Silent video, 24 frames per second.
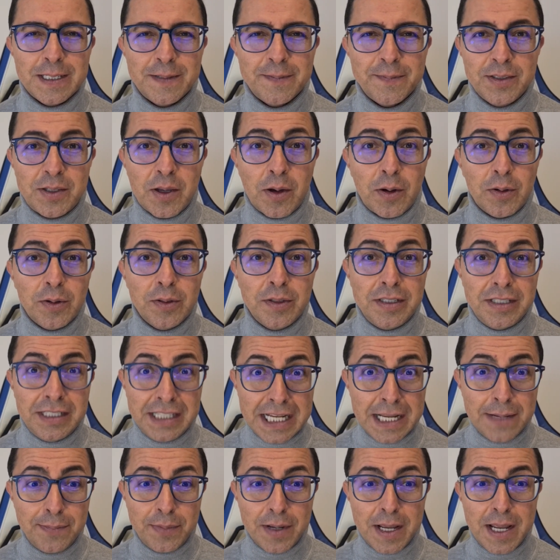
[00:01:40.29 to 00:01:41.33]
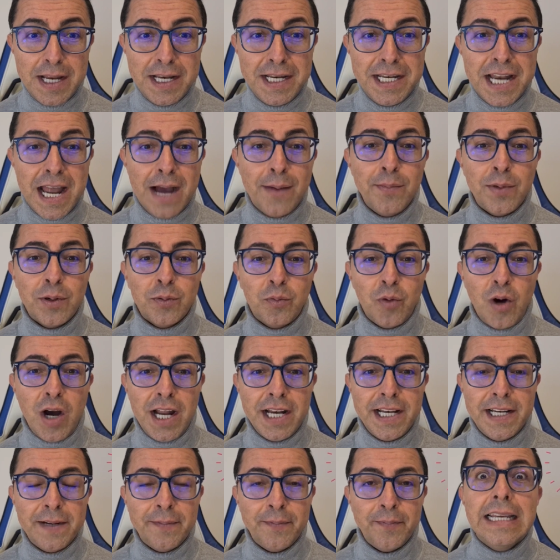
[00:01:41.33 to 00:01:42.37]
So tip number
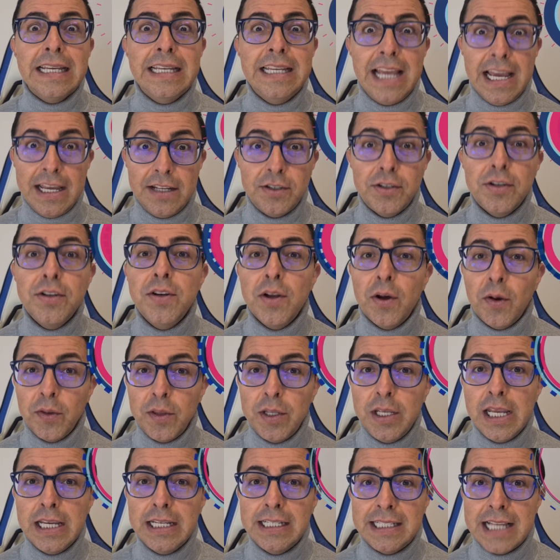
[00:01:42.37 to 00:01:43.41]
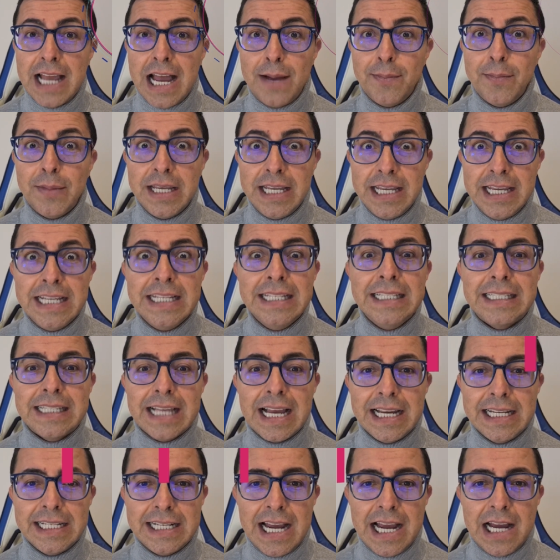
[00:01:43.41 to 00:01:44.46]
1, get to know the exam
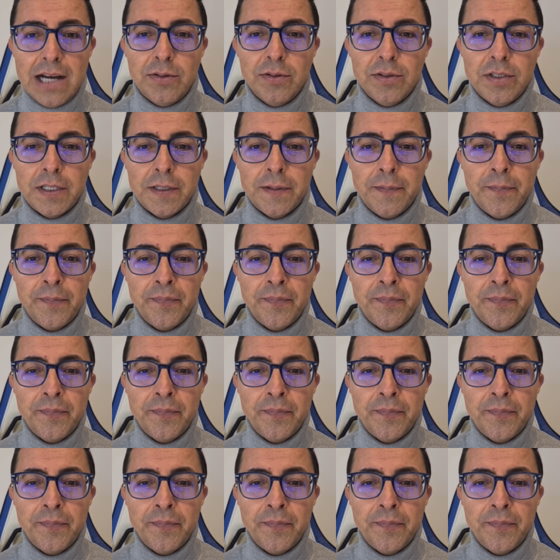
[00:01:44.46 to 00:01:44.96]
inside out.